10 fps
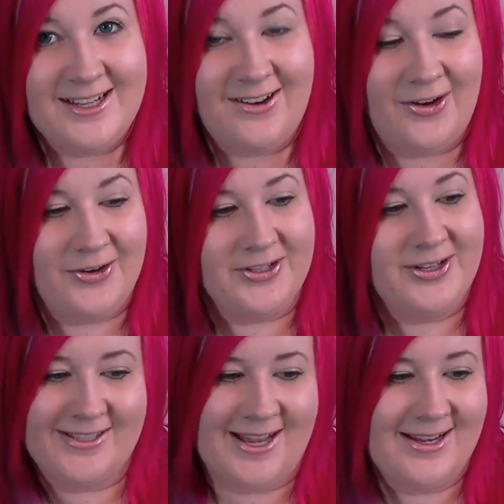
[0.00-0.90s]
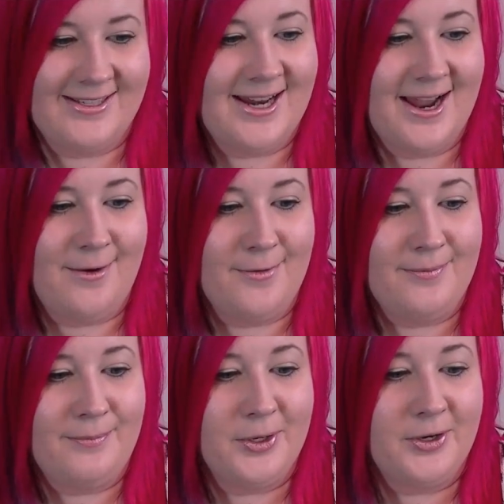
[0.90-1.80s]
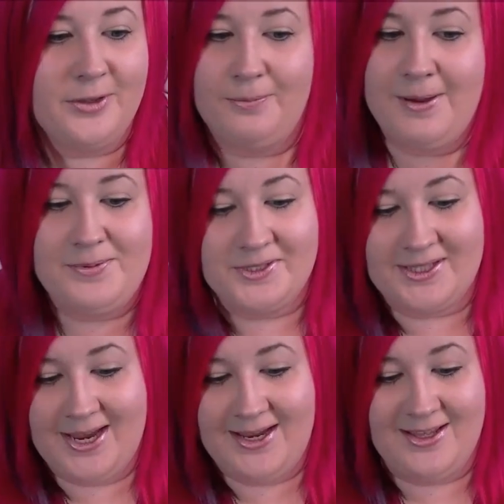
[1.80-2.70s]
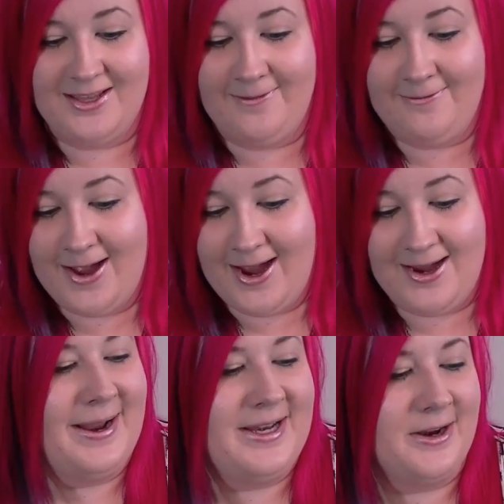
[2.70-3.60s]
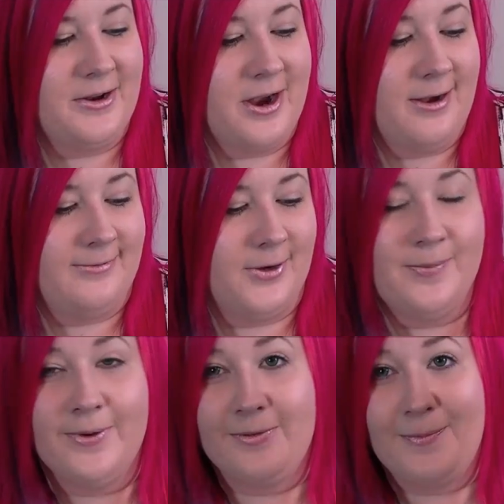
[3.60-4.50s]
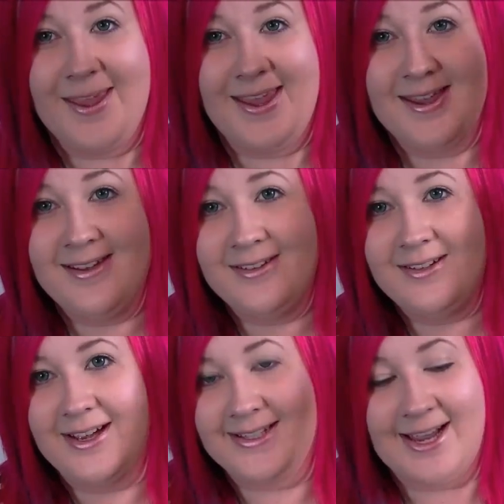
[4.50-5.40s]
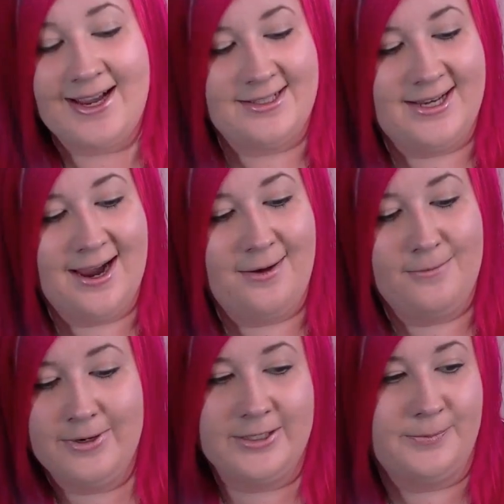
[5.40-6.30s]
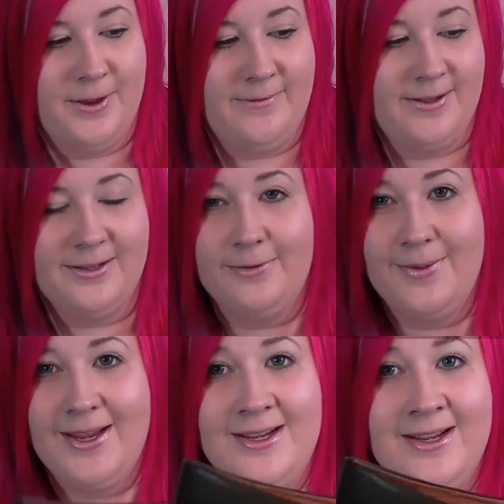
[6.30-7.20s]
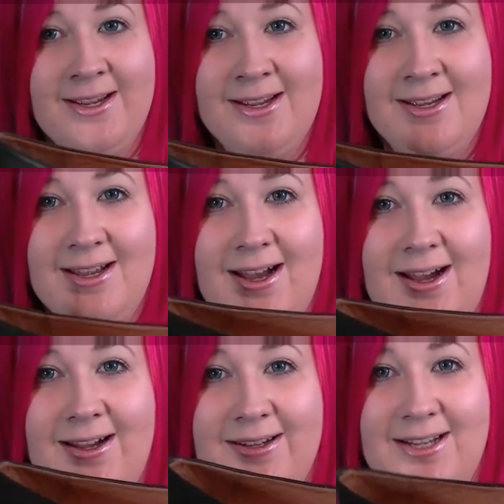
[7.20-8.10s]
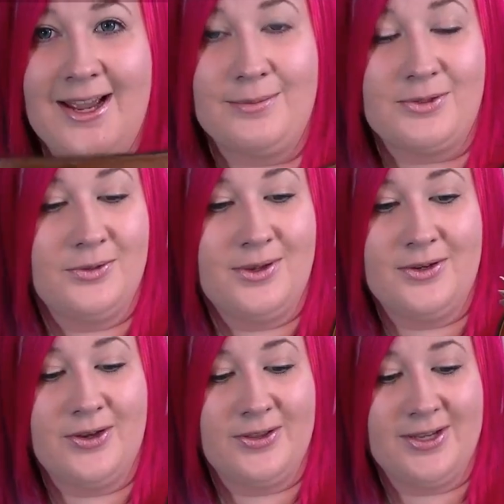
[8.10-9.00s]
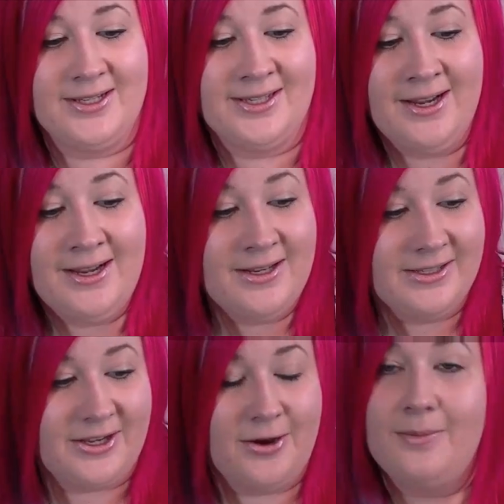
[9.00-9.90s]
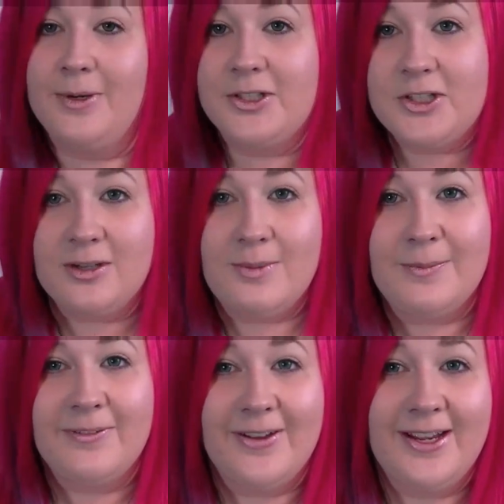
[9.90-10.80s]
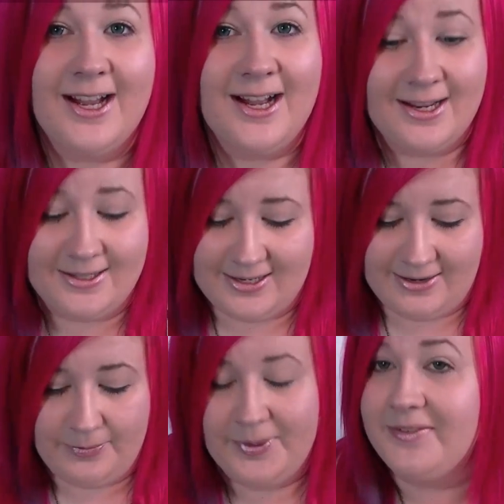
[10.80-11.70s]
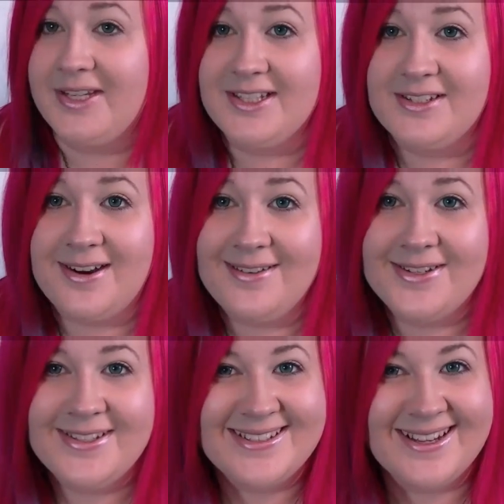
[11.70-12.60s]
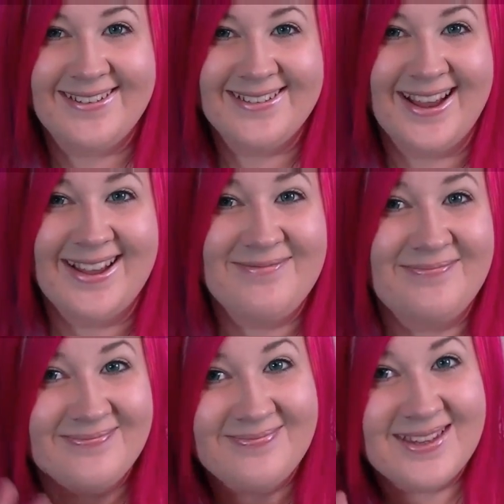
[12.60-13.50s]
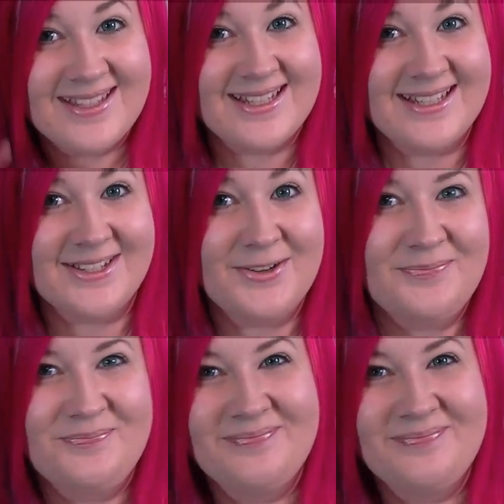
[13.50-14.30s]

order a size down, but other people say that they're fine on your foot. But with me, a size down works perfectly for me, and I absolutely adore these. So I'm going to chuck them on my feet and have a bit of a dance around. So yeah, see you soon.